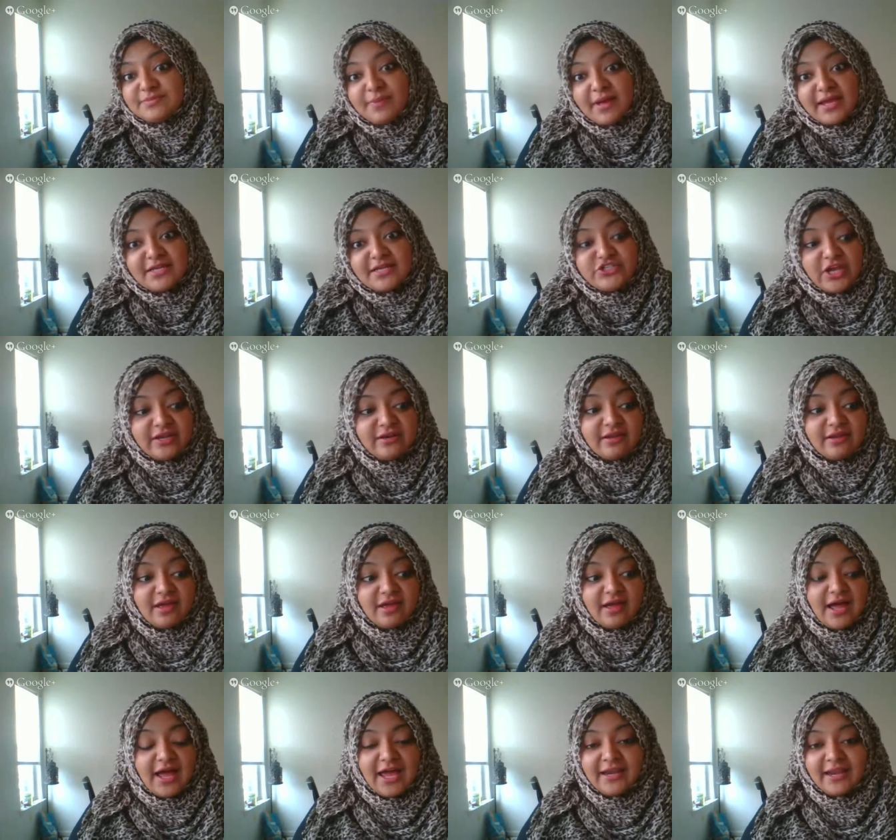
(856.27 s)
my
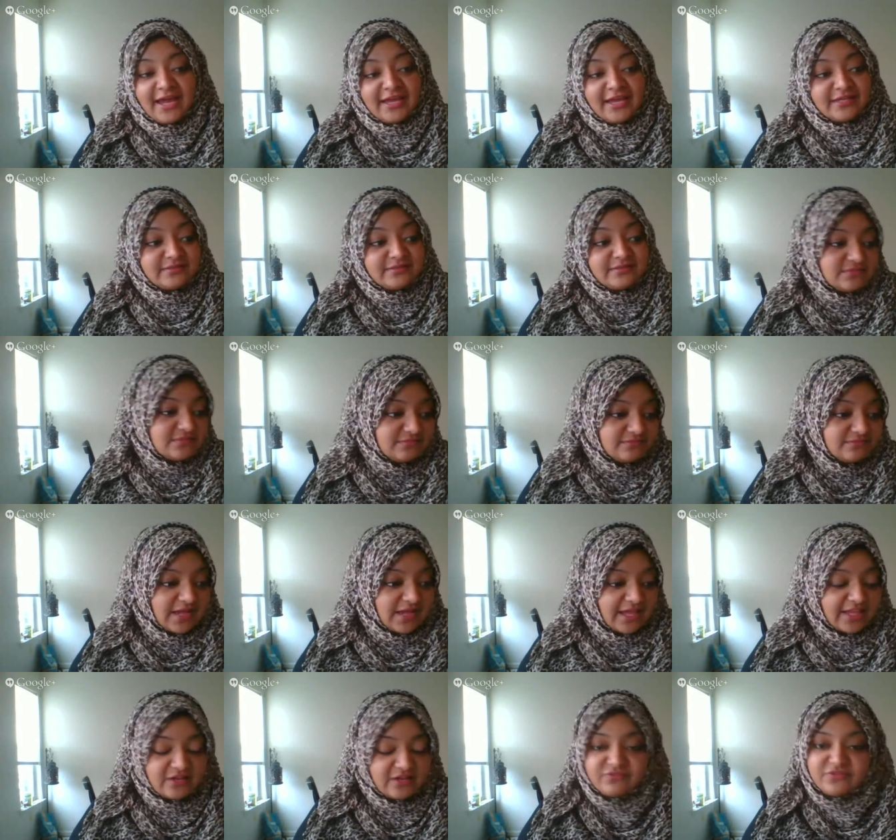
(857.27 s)
agenda, and I
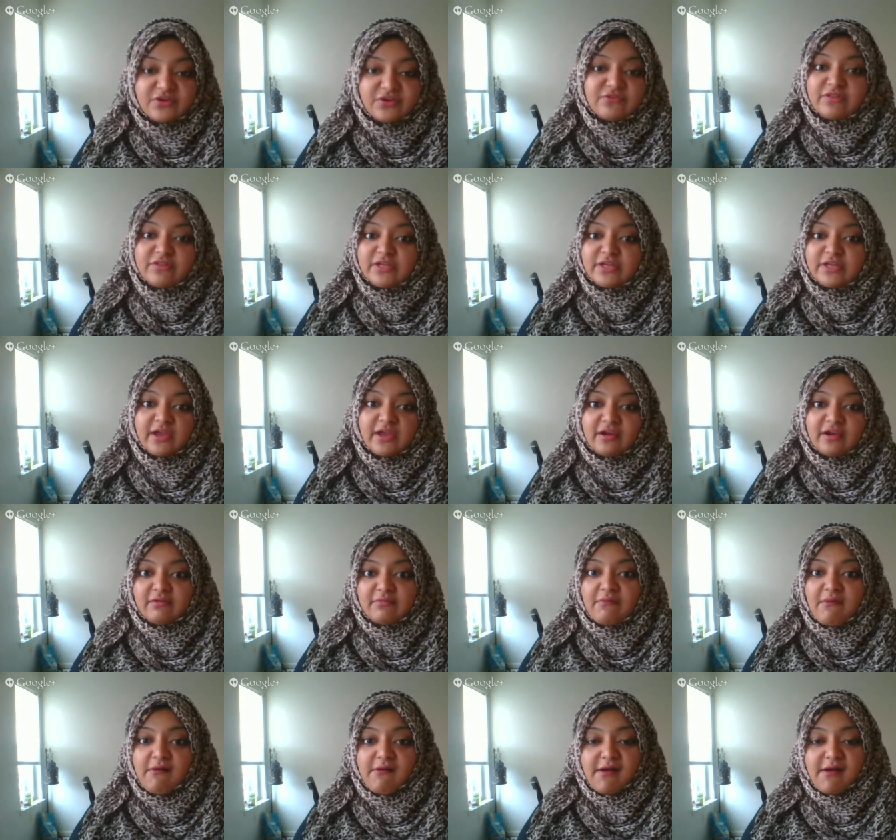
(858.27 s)
kind of don't really
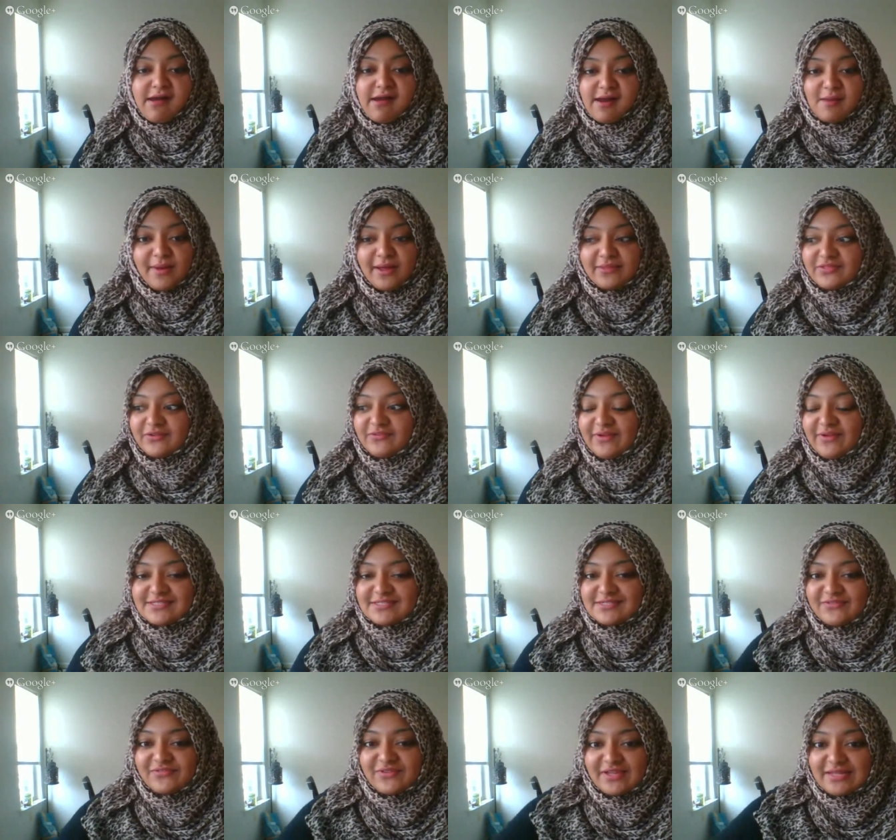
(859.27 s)
care about the
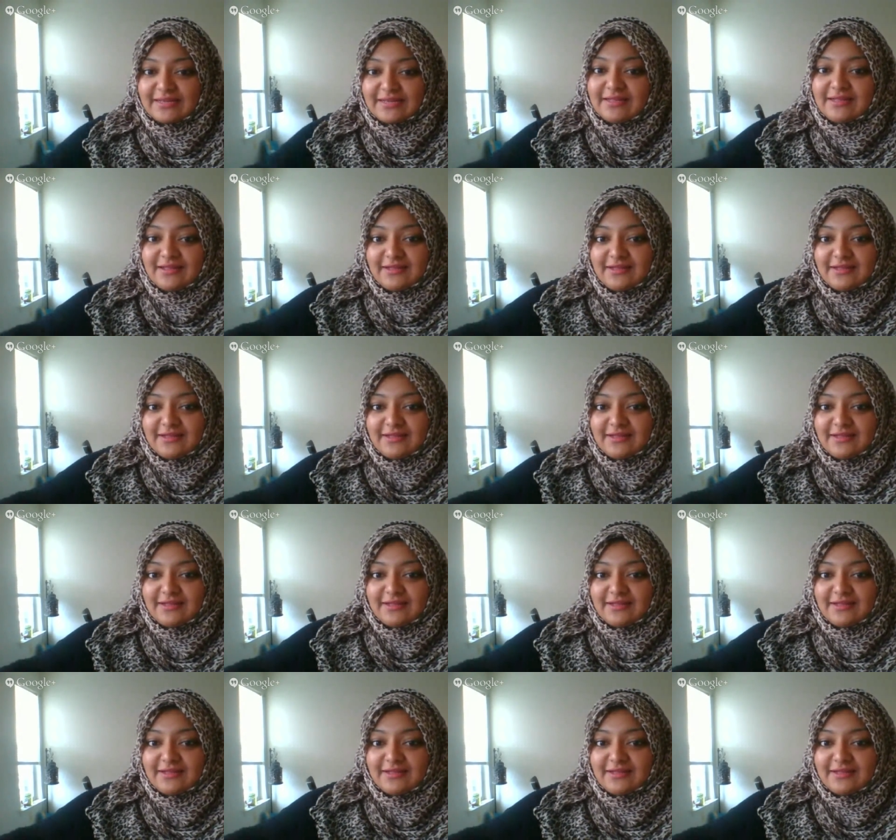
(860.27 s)
rest of it.